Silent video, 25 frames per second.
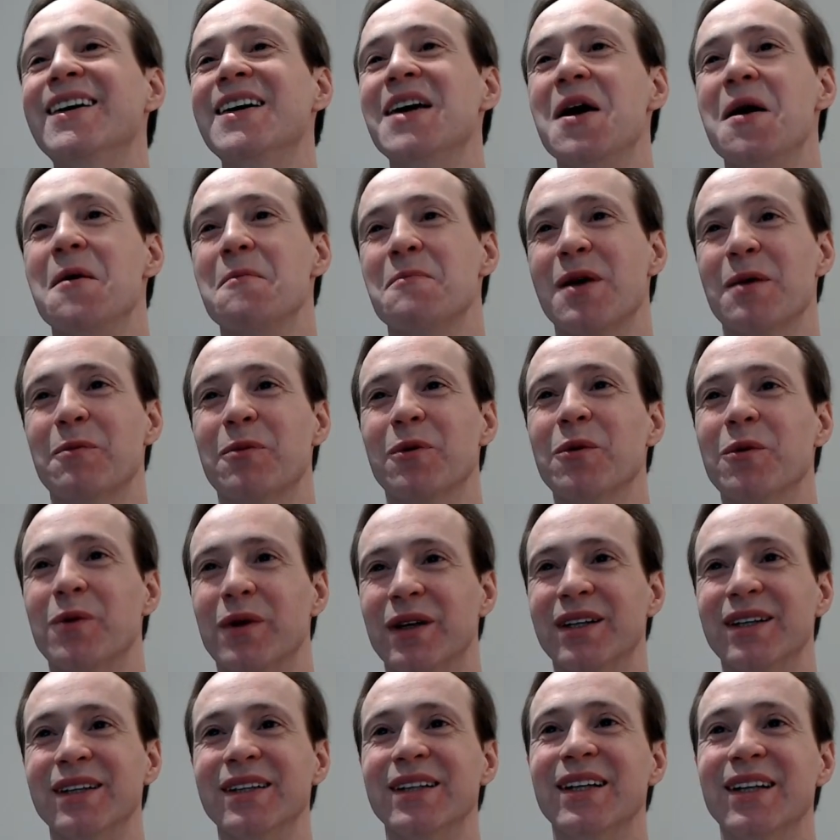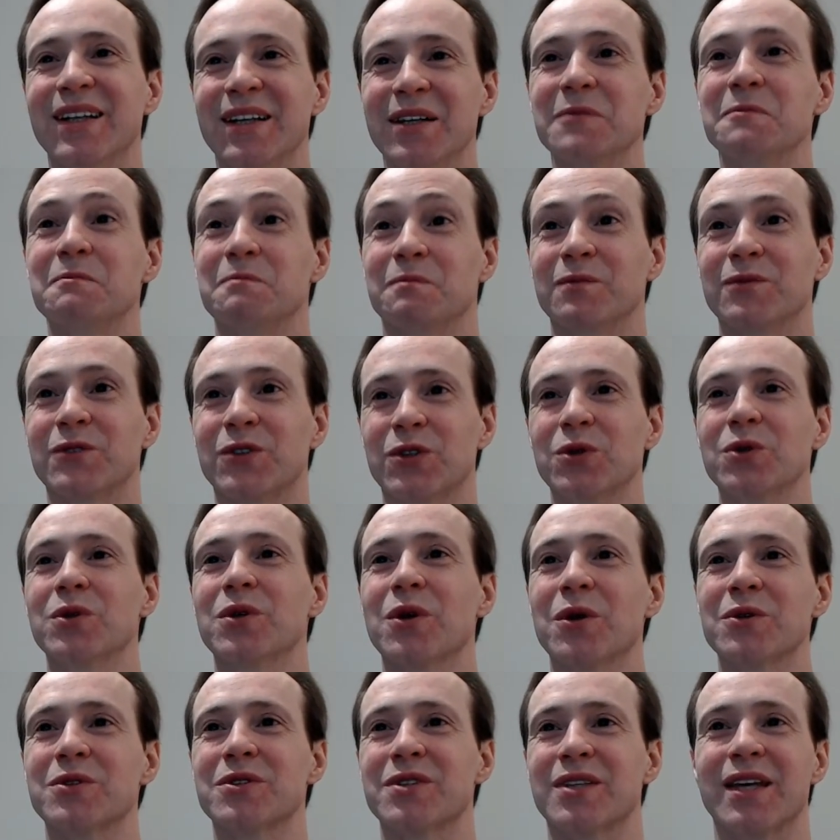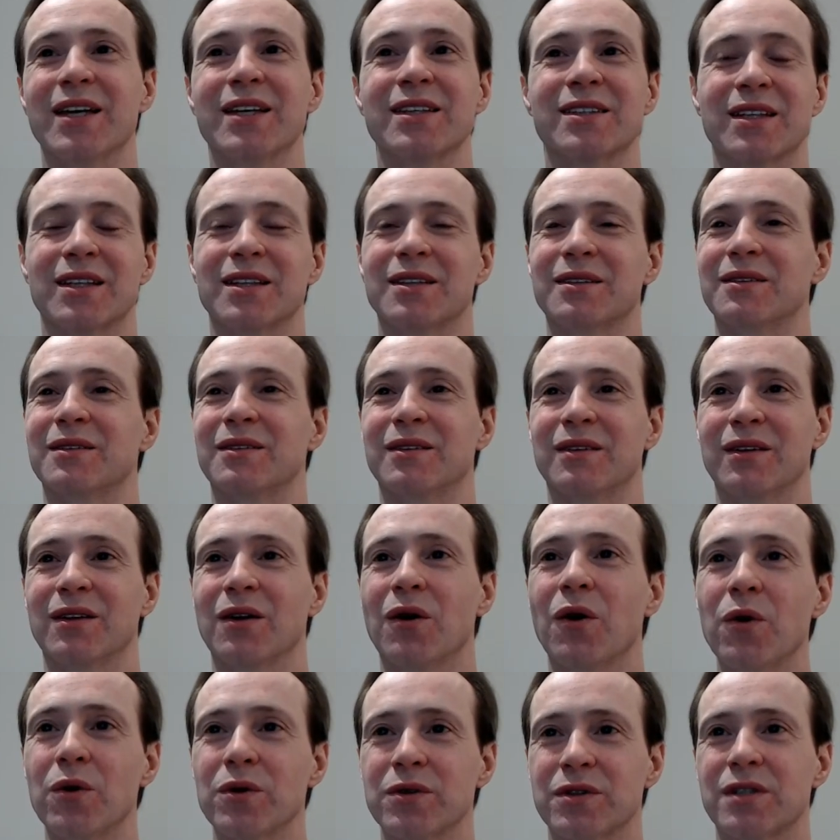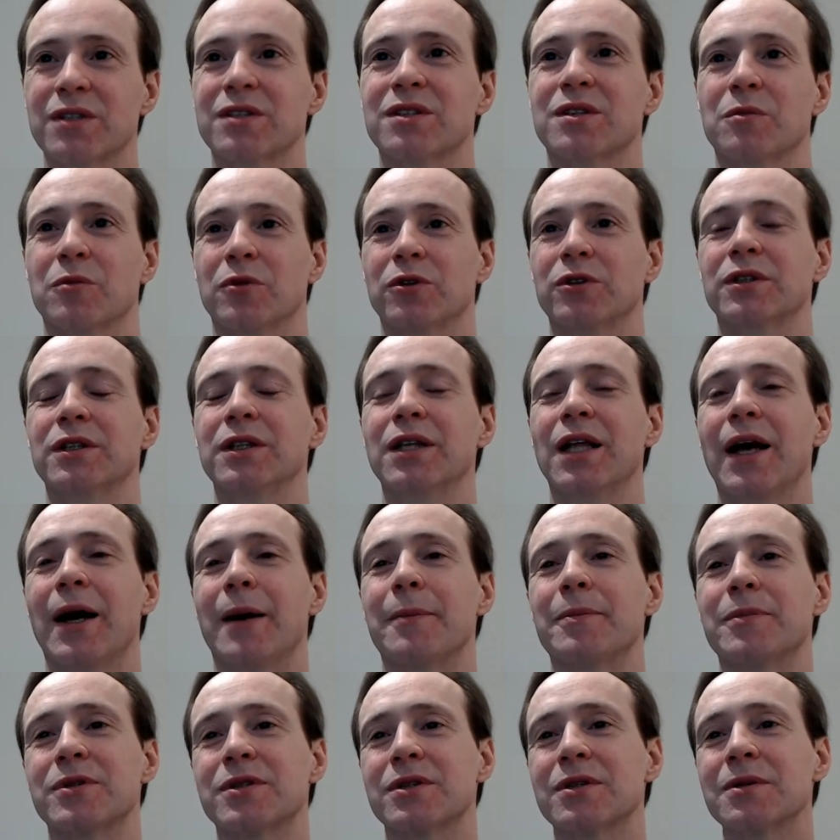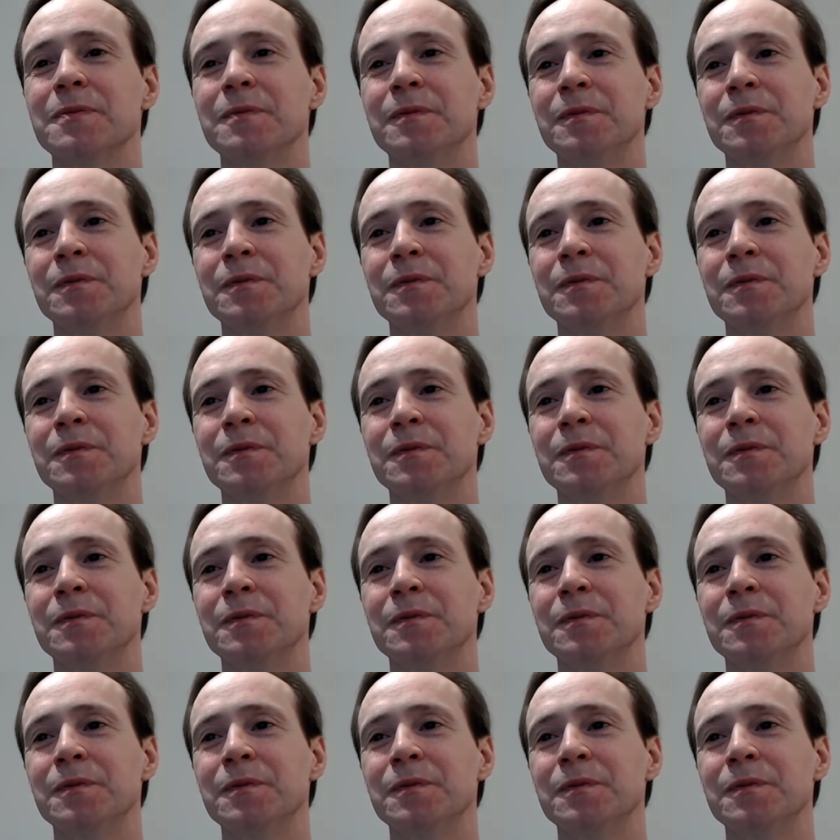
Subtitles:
people will do those things and the whole system will collapse.